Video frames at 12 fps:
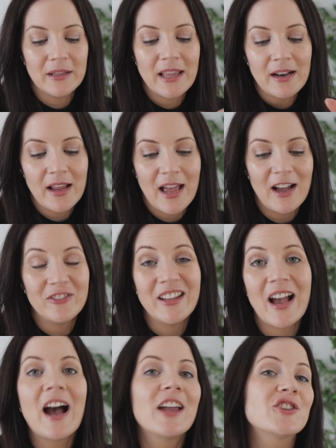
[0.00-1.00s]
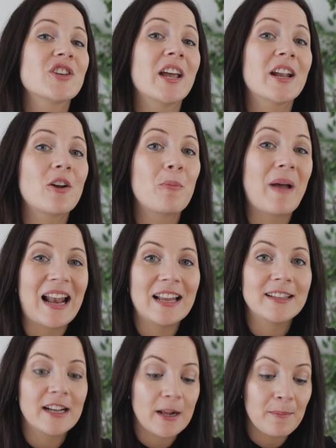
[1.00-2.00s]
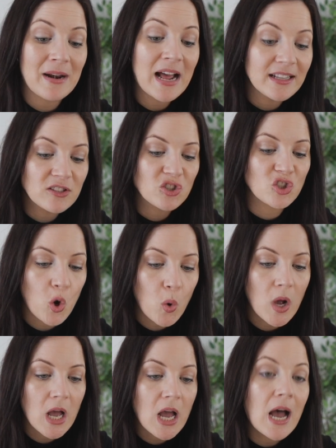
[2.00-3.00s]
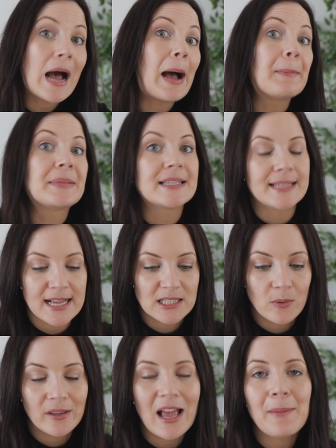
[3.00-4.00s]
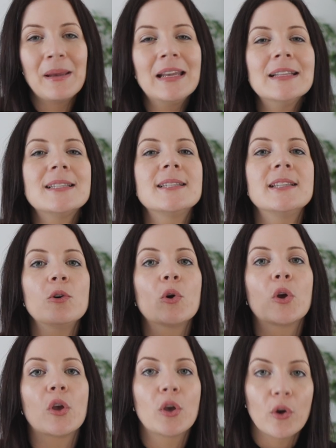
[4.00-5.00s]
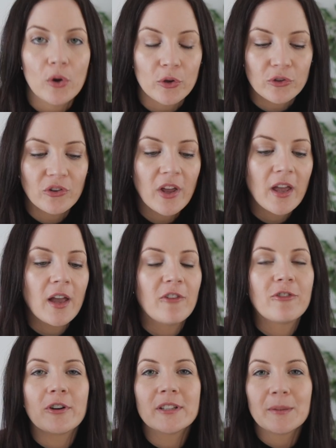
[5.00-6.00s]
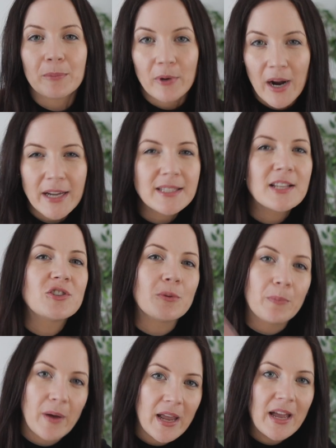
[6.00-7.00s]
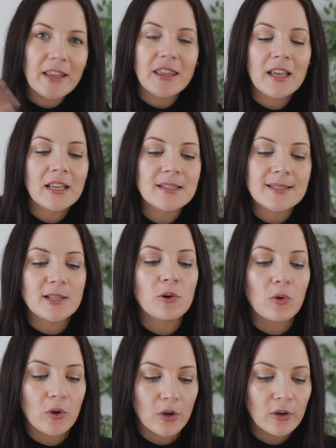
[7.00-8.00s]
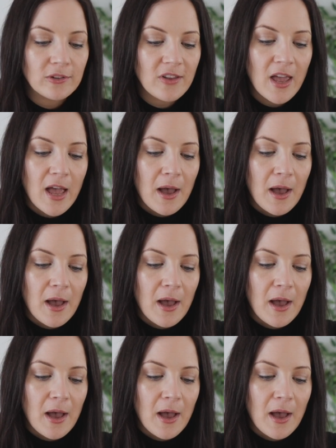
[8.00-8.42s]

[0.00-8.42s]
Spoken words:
But then I have the eyeshadow palette that I'm not so obsessed with. I mean, it's still good. For the price that you pay, I think it's still good,